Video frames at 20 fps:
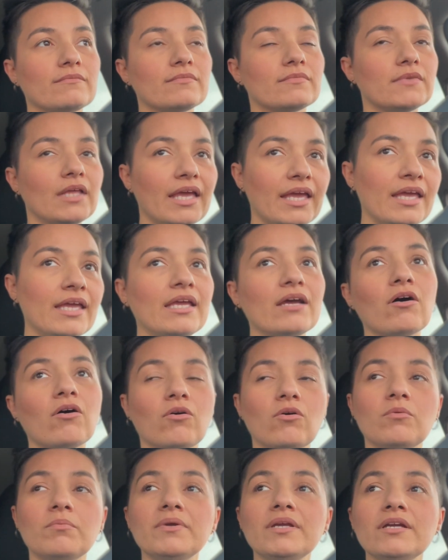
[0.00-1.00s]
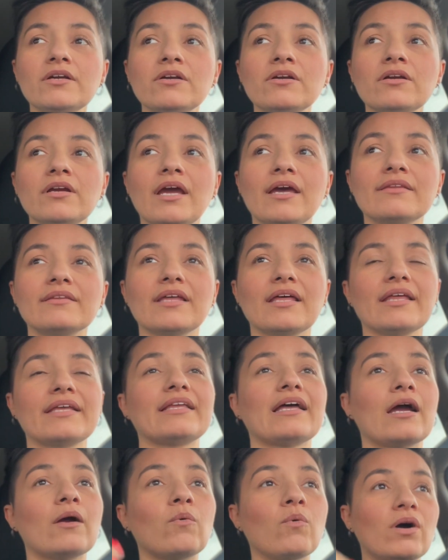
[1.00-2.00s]
hit home here, and that like
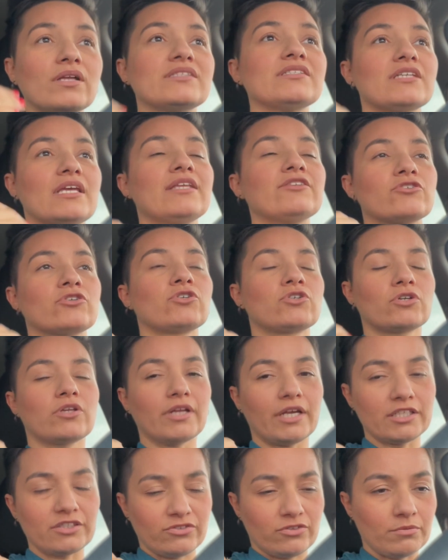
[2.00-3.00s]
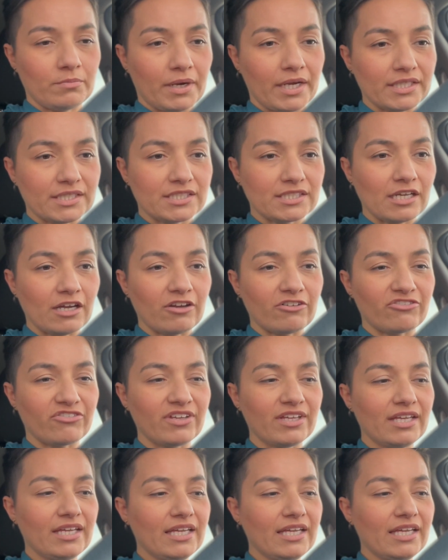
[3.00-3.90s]
I want to internalize for myself,